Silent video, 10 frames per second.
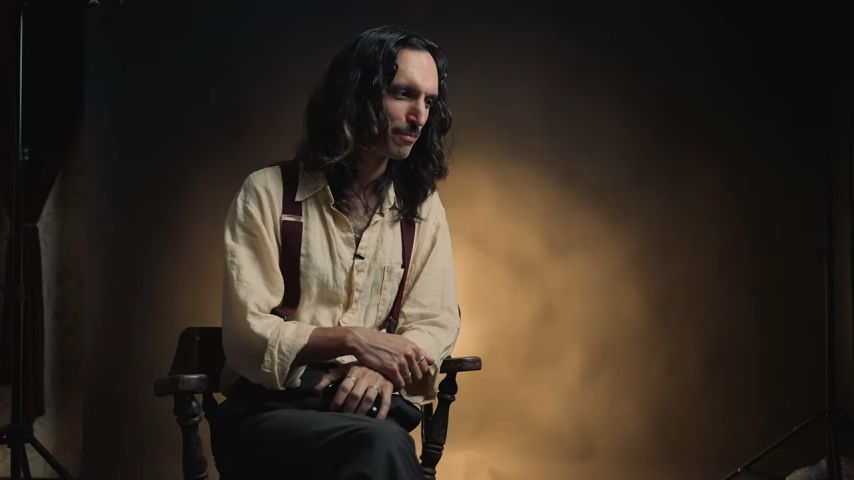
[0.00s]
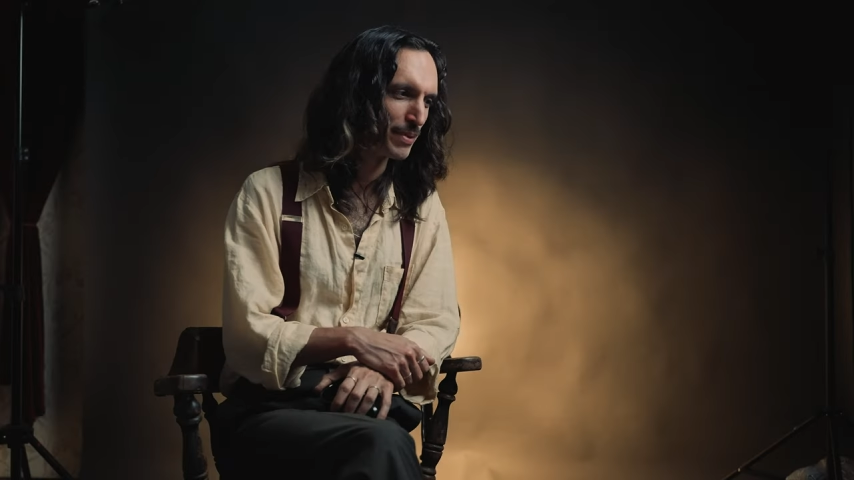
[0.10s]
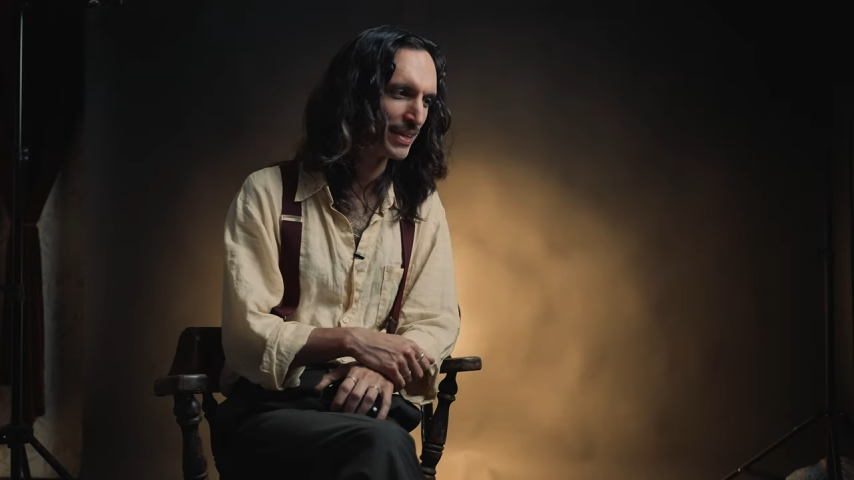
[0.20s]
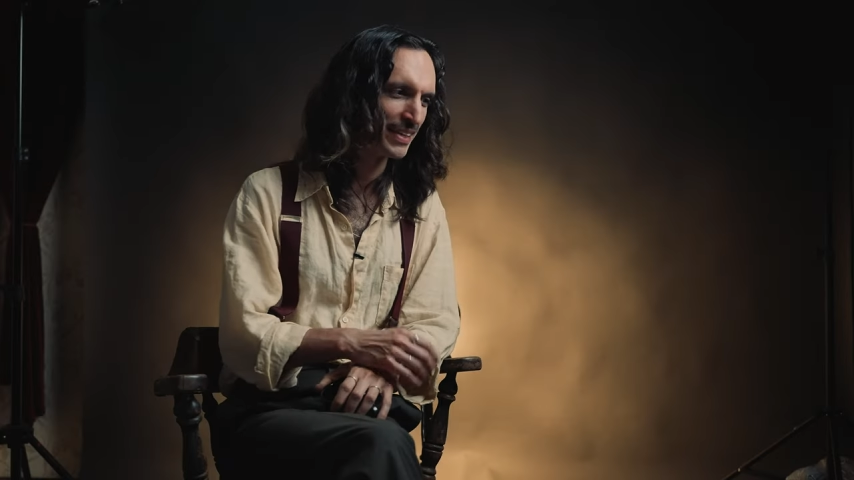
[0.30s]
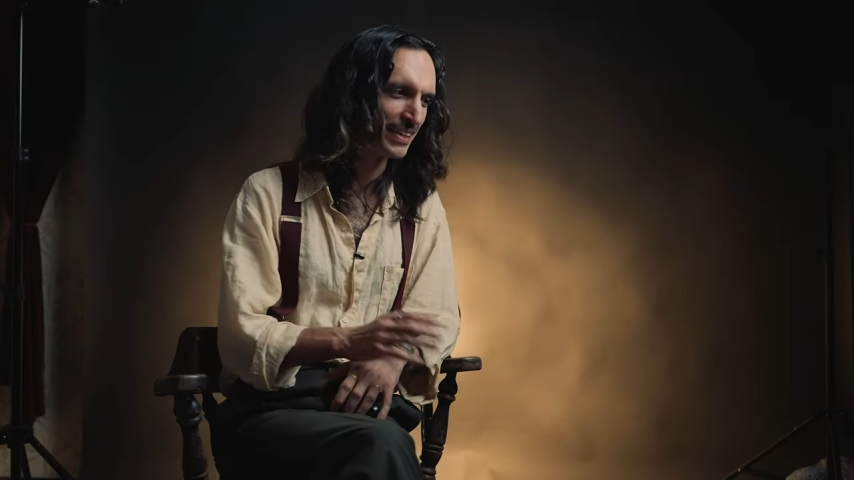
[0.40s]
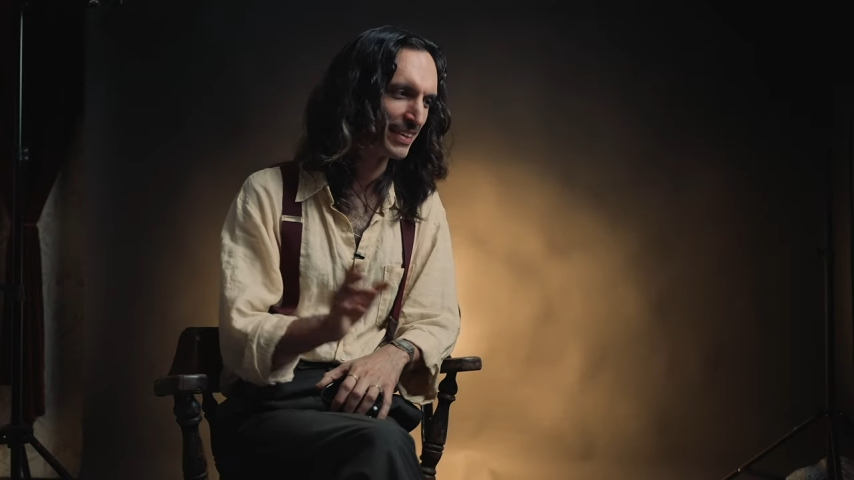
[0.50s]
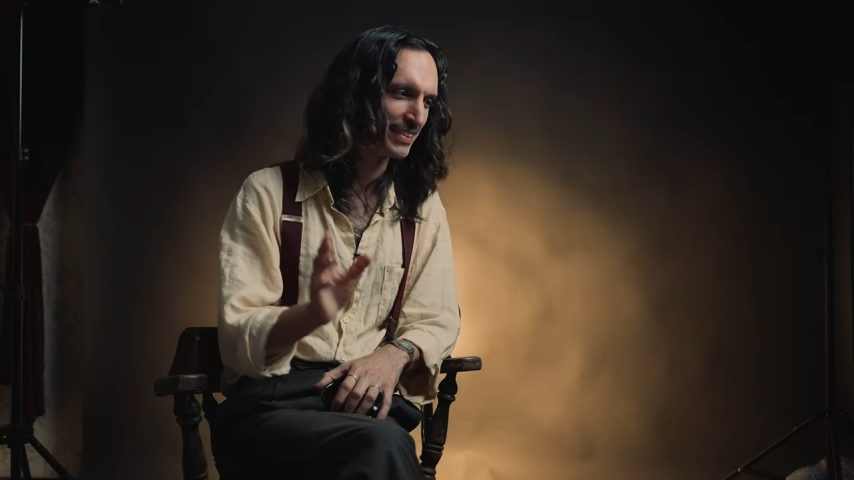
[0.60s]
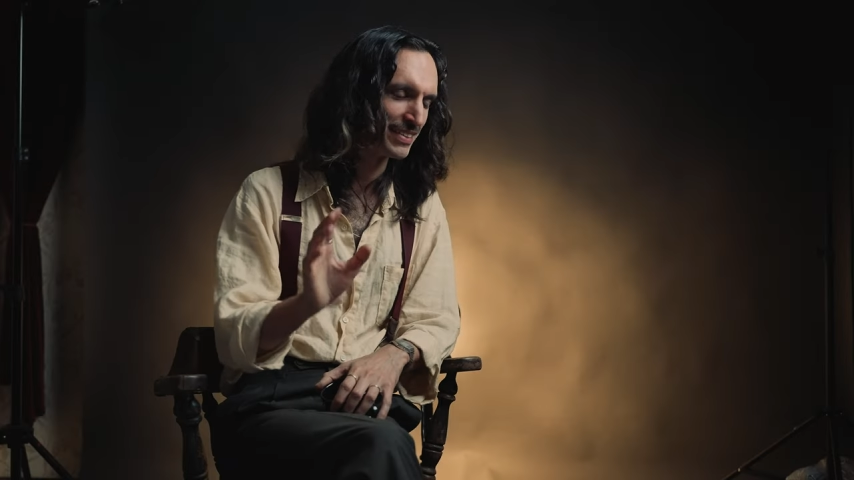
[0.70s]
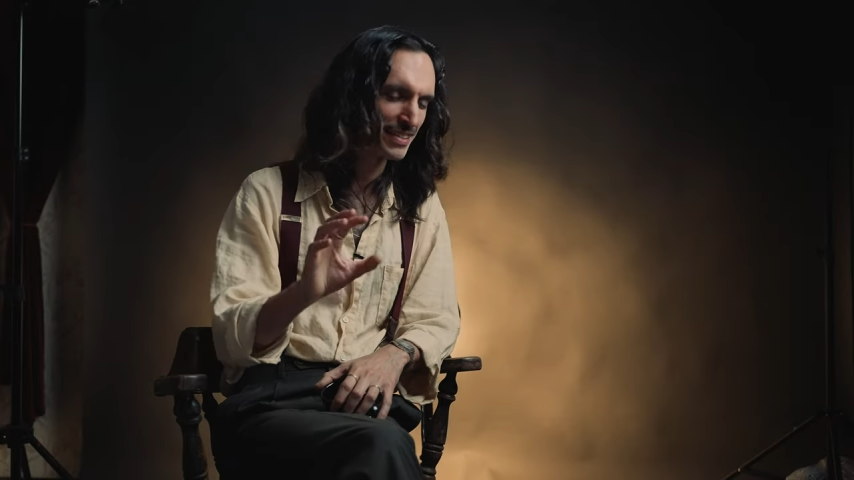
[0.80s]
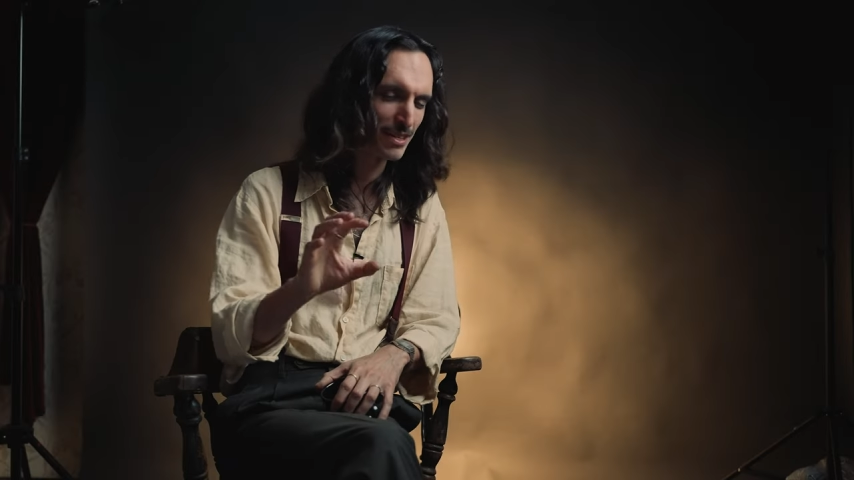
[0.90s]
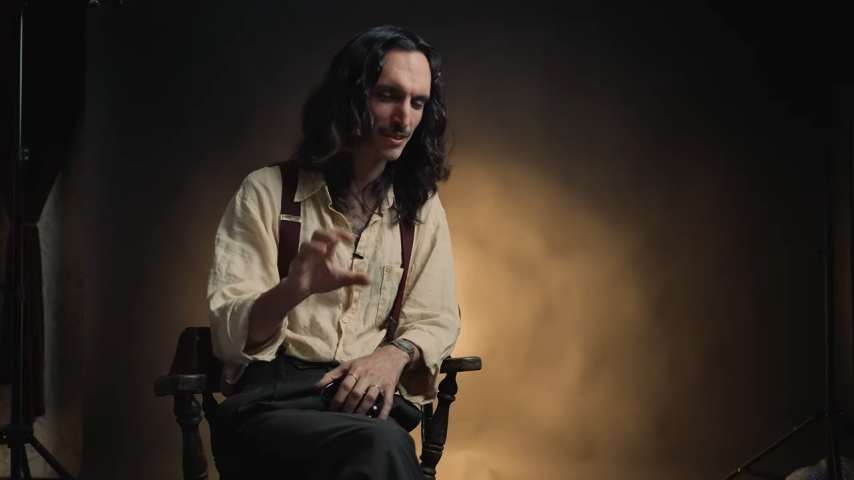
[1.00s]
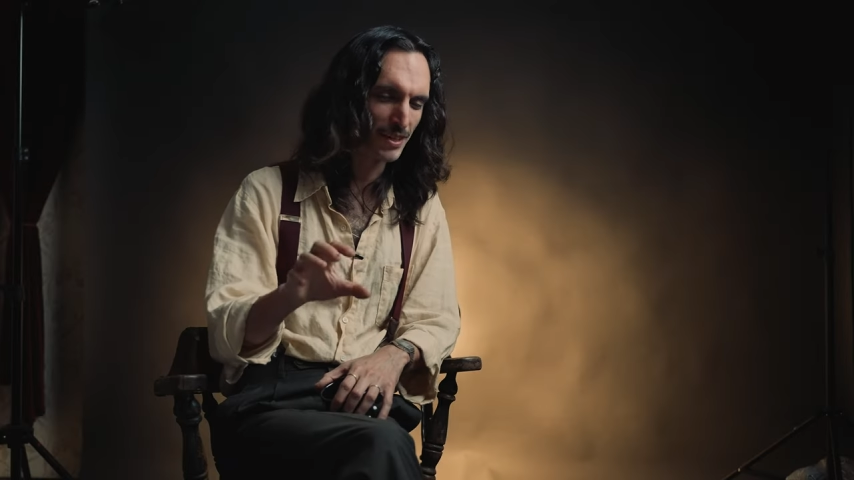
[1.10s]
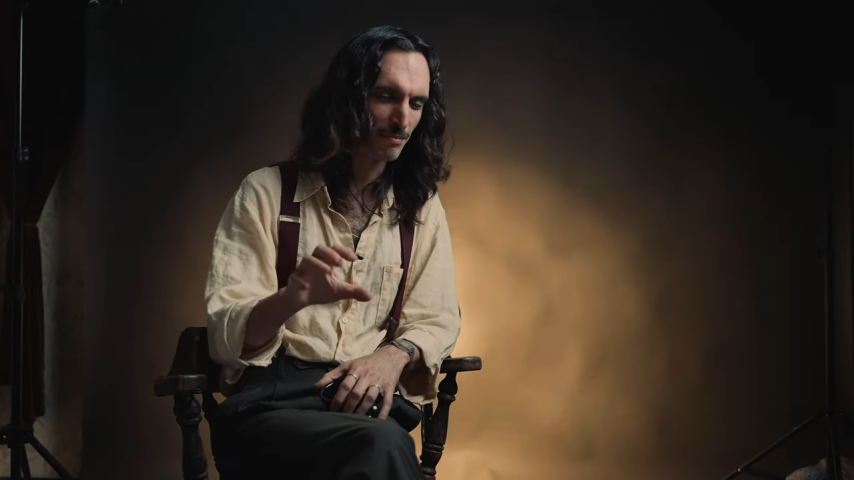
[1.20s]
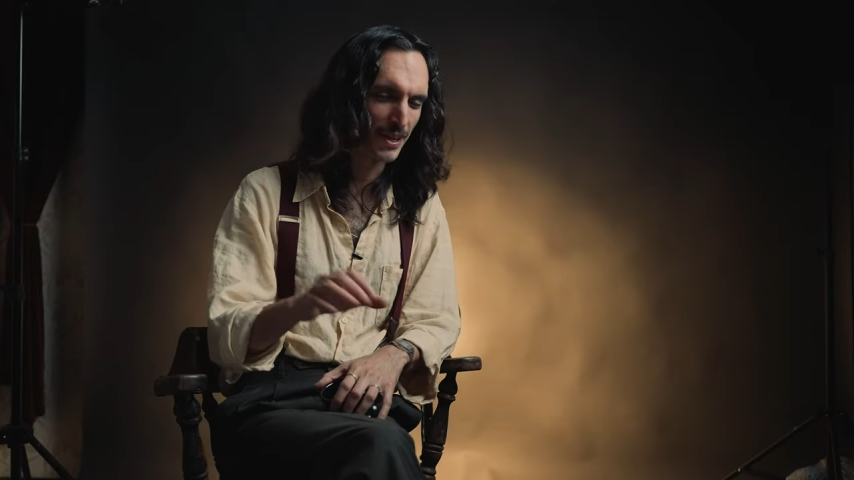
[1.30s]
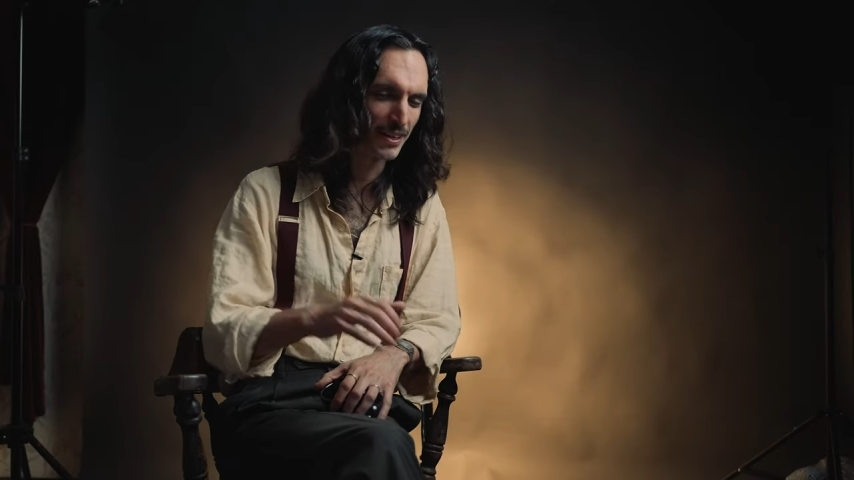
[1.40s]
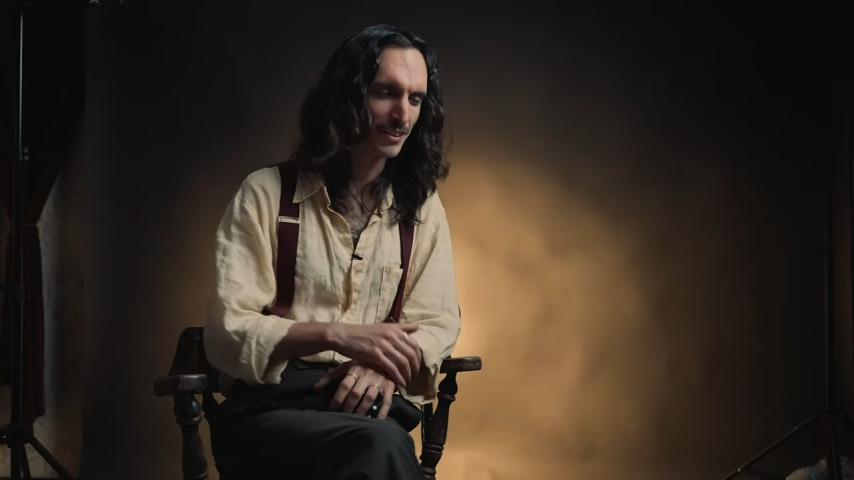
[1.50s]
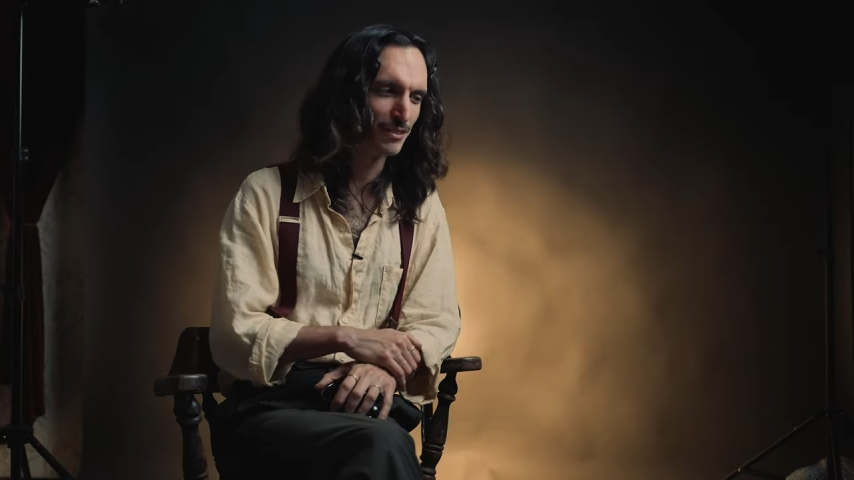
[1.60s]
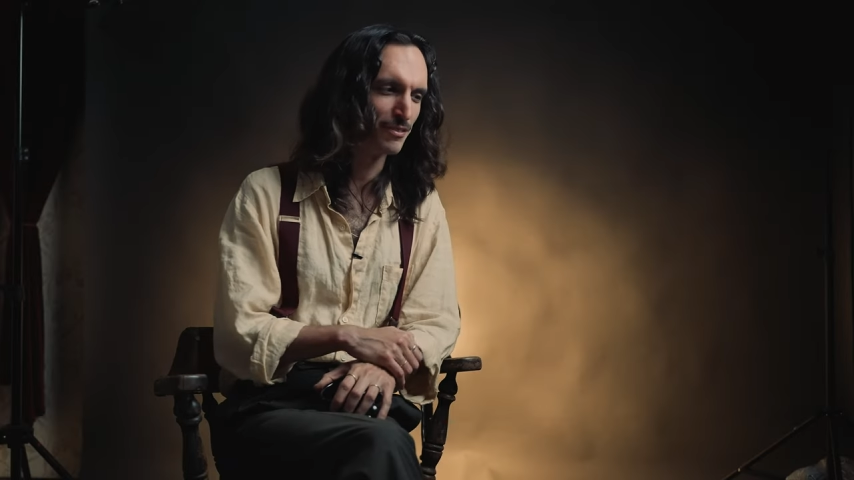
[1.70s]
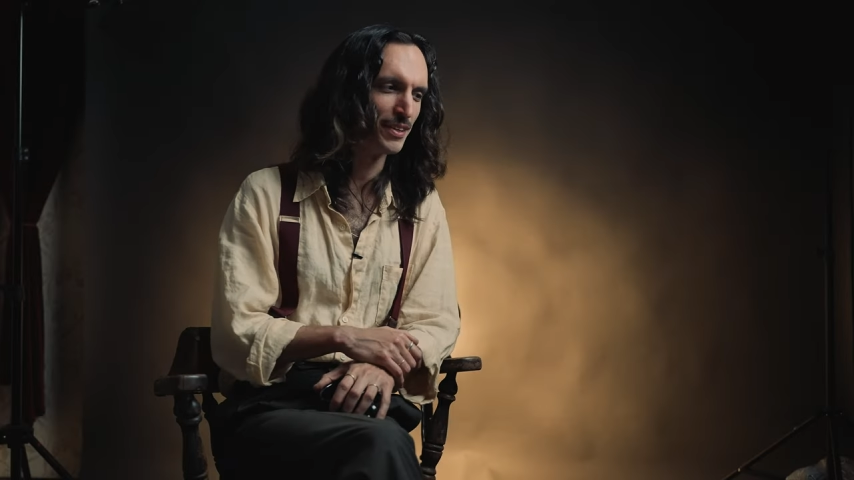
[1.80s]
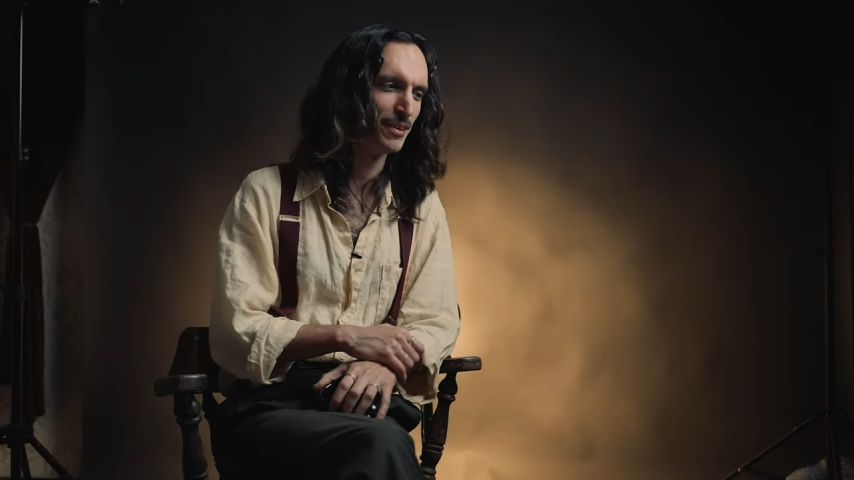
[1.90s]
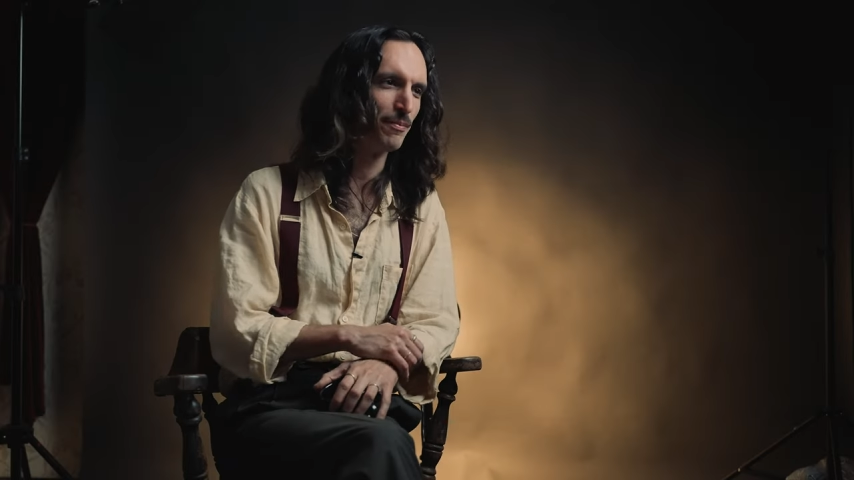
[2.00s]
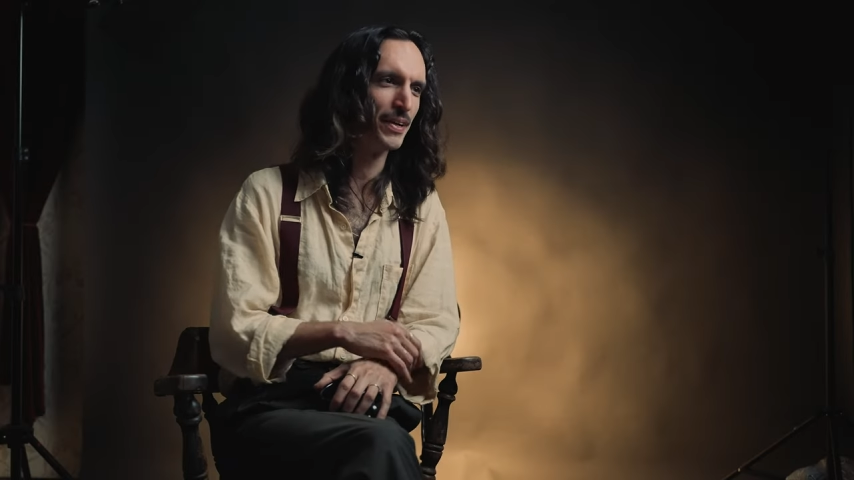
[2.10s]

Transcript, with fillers: being a secret admirer of him,